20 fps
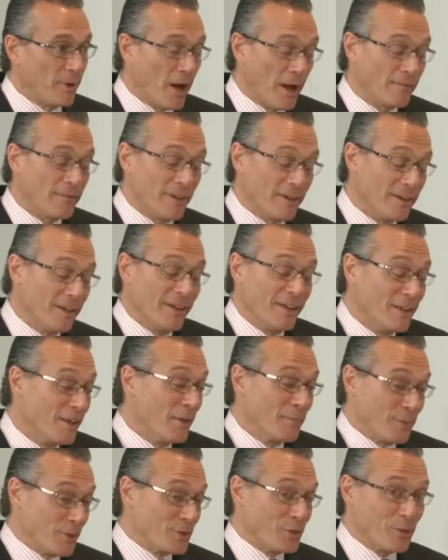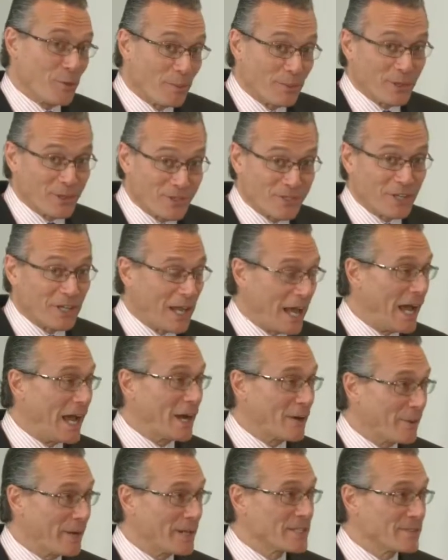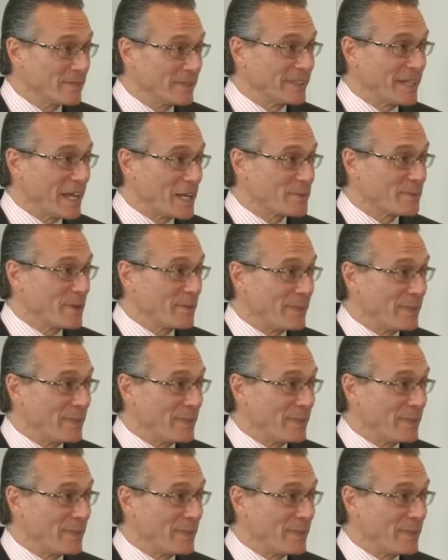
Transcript: I, I, presumably you're seeing higher rates of engagement.